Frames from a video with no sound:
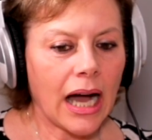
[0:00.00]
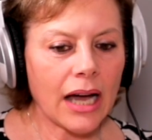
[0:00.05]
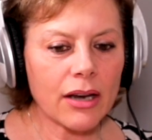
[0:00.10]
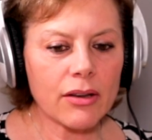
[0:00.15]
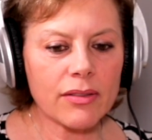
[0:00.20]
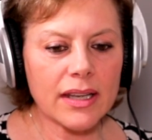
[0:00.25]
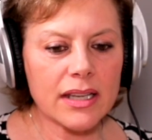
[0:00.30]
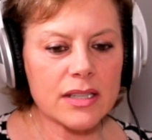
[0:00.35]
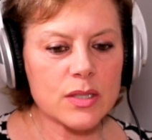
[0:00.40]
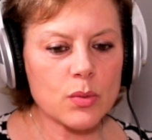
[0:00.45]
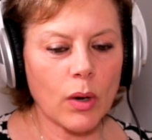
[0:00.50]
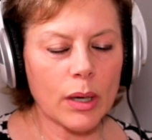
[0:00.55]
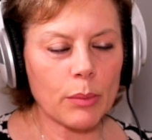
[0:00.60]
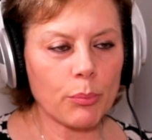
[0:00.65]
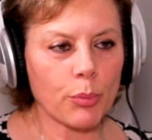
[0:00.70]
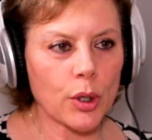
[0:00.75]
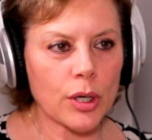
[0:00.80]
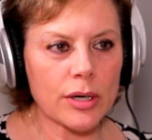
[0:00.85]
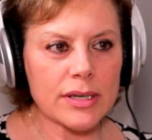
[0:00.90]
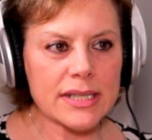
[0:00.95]
I don't think it's
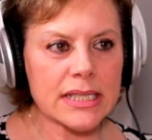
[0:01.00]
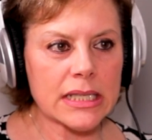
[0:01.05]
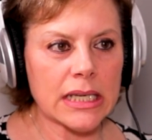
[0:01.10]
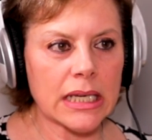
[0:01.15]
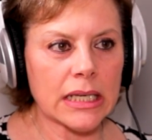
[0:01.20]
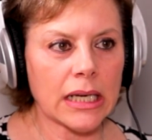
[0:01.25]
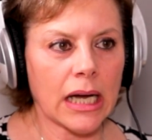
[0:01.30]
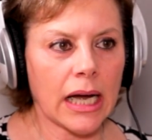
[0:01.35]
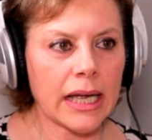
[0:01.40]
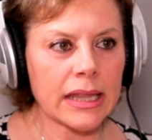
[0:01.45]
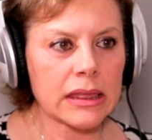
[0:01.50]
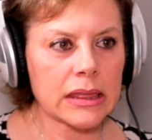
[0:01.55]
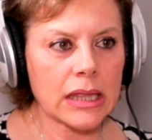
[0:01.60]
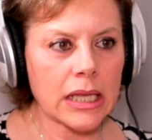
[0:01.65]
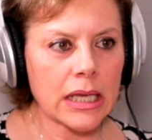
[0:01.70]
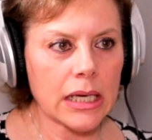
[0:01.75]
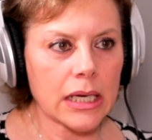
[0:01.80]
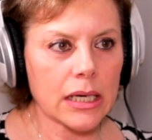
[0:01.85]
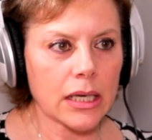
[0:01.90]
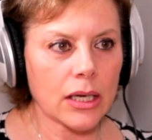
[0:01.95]
one person. I
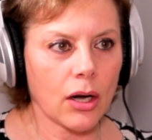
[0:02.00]
think...